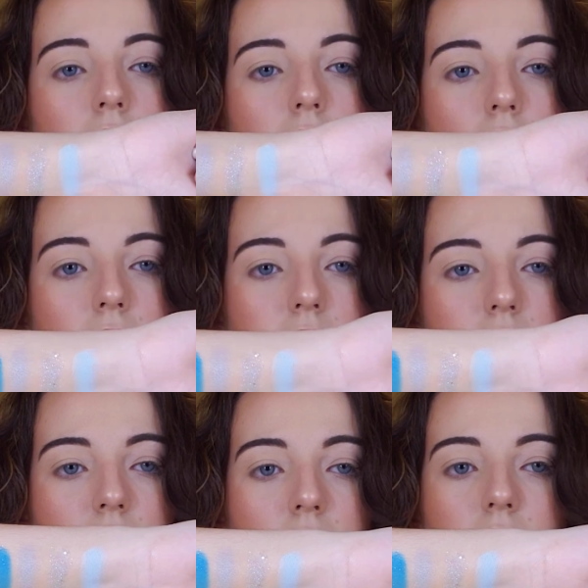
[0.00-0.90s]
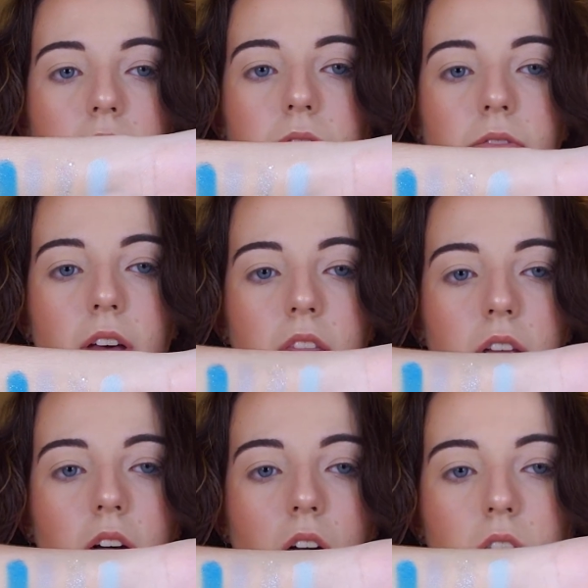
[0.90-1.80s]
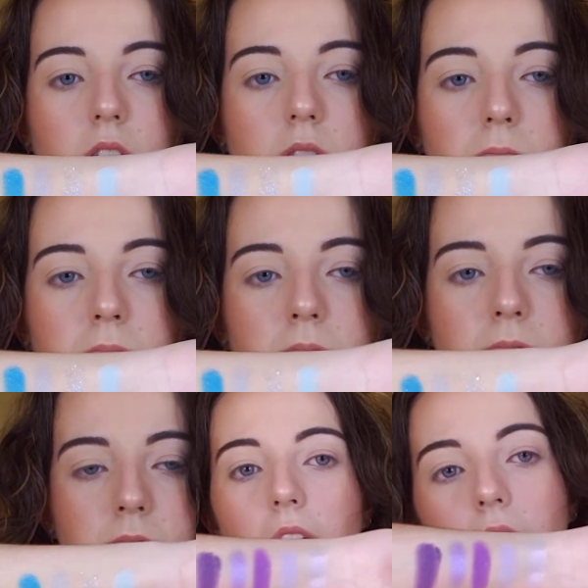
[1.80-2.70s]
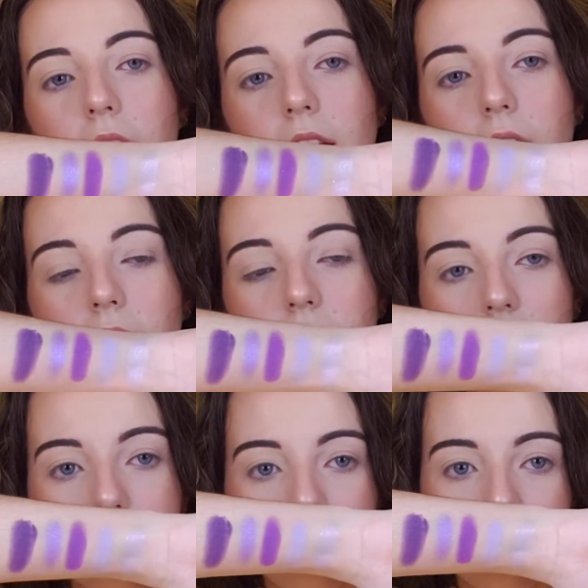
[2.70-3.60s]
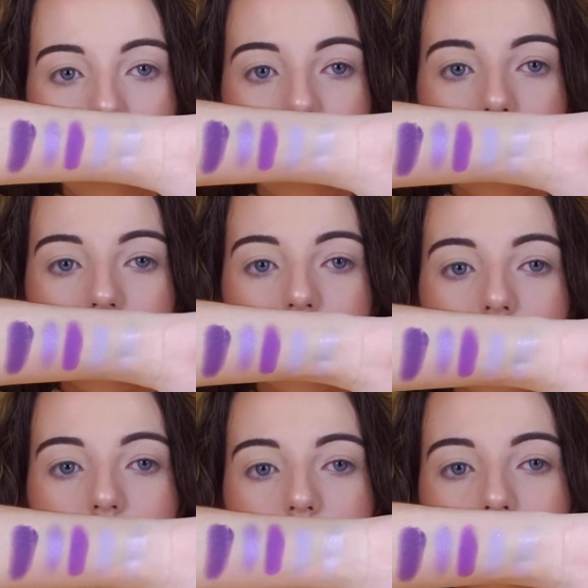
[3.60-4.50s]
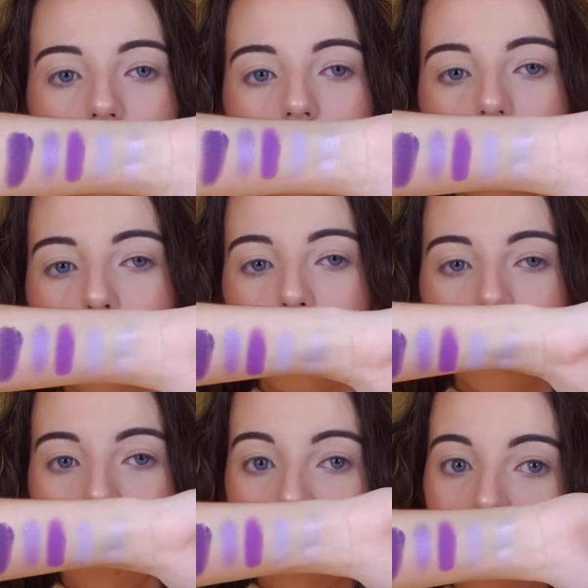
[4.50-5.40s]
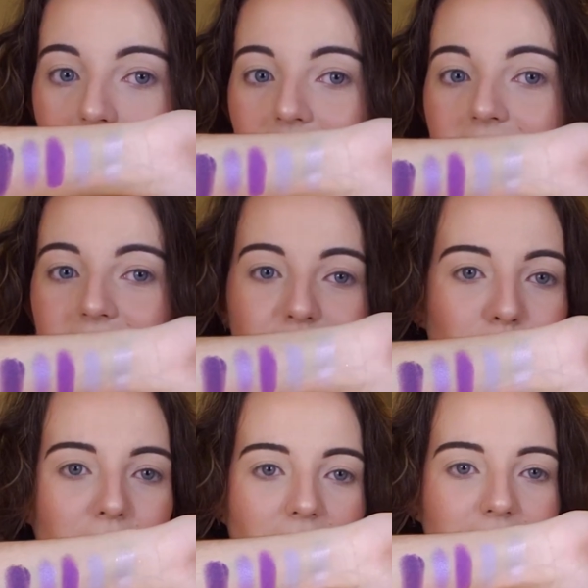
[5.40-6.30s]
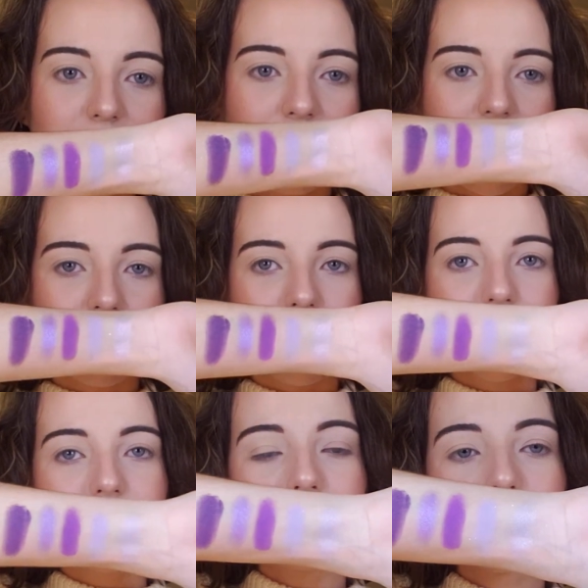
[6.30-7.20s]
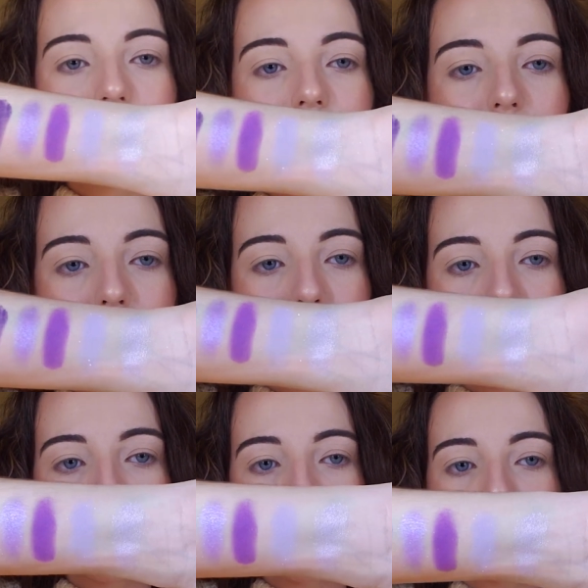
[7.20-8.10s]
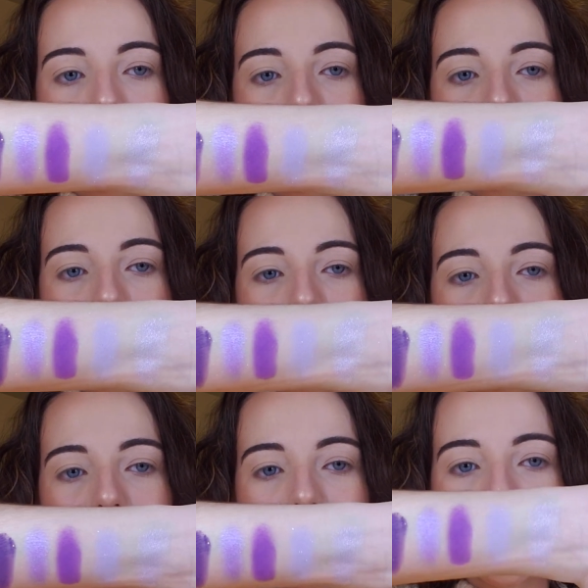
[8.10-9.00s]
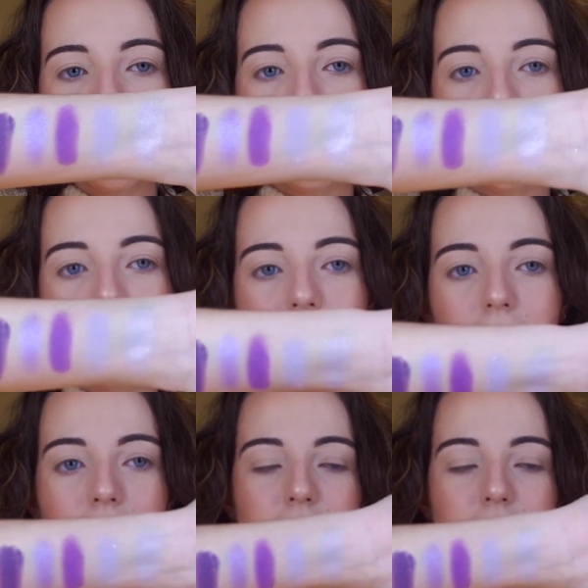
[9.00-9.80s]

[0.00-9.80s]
That's the fifth column. And now that's the sixth column, which I think is my favorite. Look at those purples. They're so stunning.